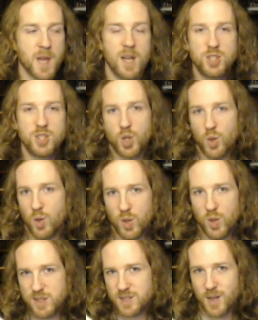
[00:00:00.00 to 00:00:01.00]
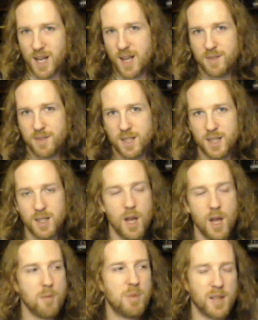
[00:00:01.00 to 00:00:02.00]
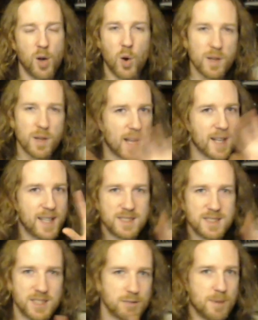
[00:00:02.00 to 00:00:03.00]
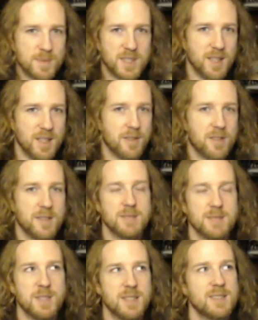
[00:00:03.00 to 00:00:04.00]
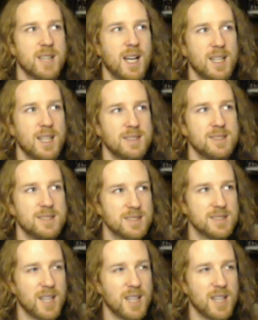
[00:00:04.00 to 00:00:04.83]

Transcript: chores or whatever. But all of that gets disrupted over Christmas, and